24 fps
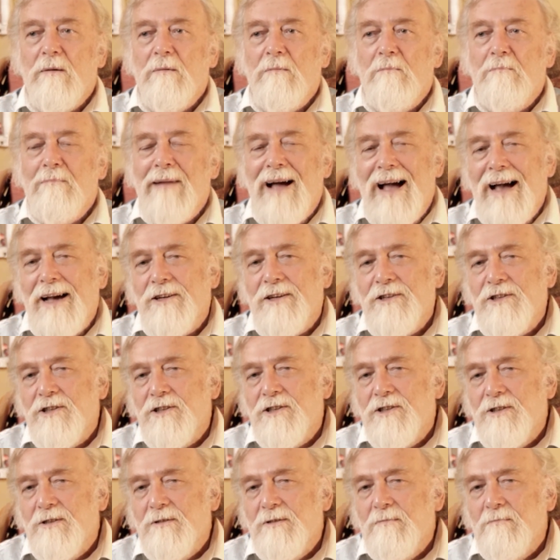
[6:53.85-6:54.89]

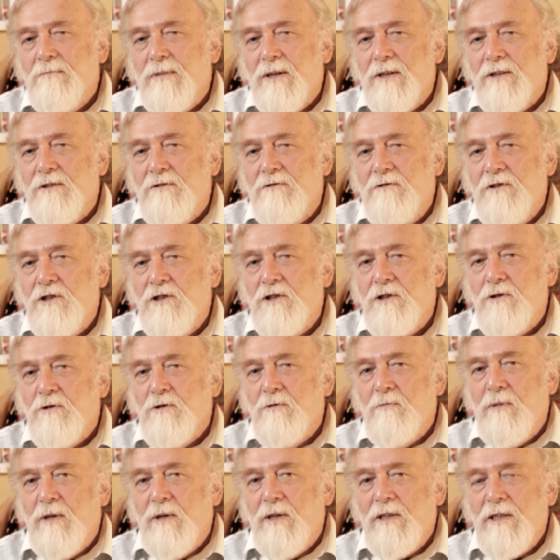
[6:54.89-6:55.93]
matched by the
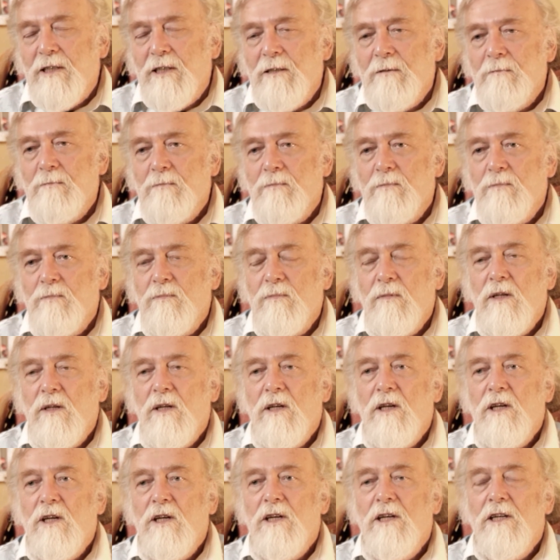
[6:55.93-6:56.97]
physical body.
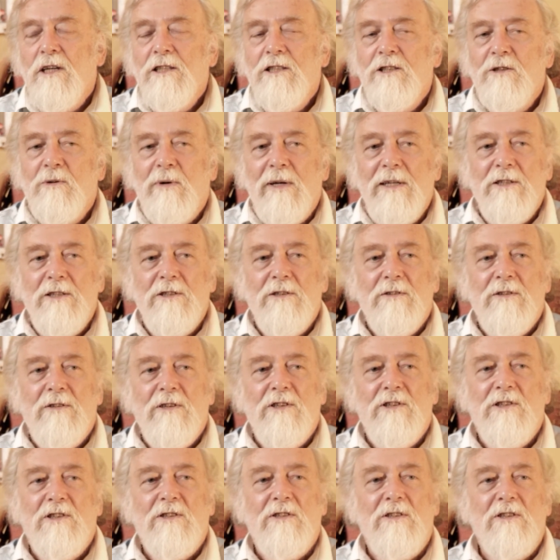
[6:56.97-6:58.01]
To enter
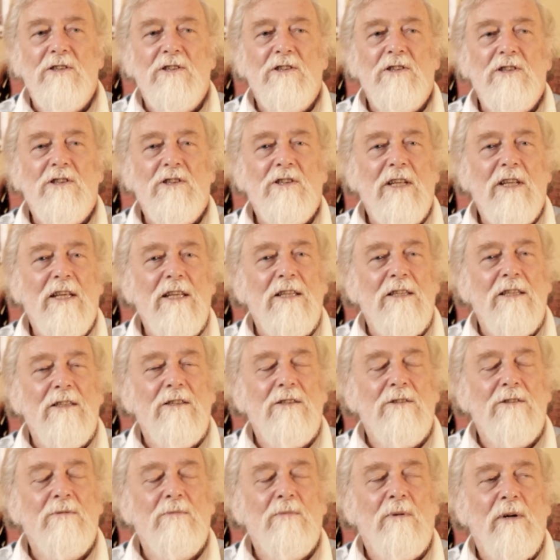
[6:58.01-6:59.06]
this
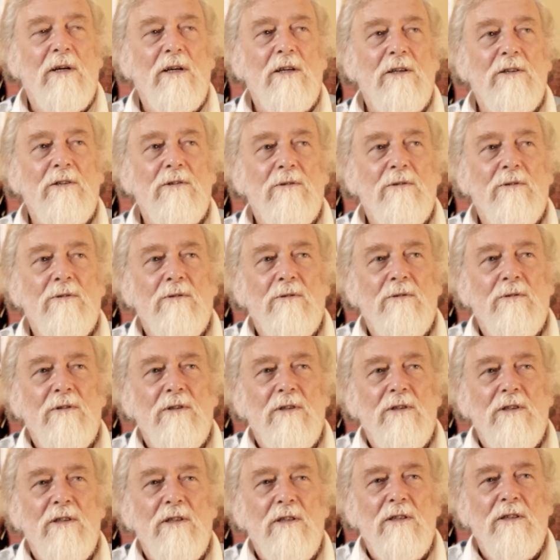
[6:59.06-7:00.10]
state where you're
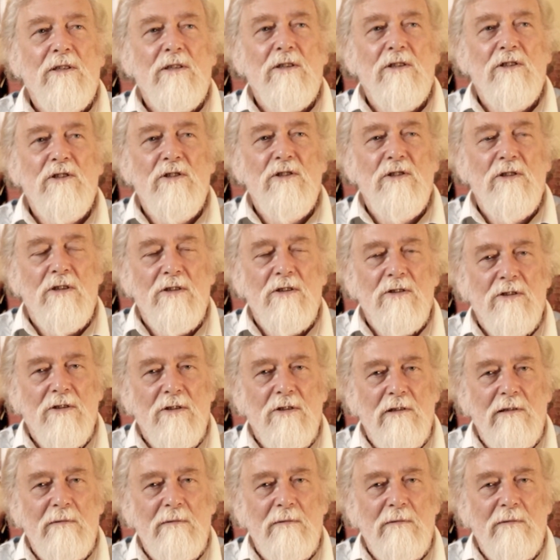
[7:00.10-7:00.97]
not so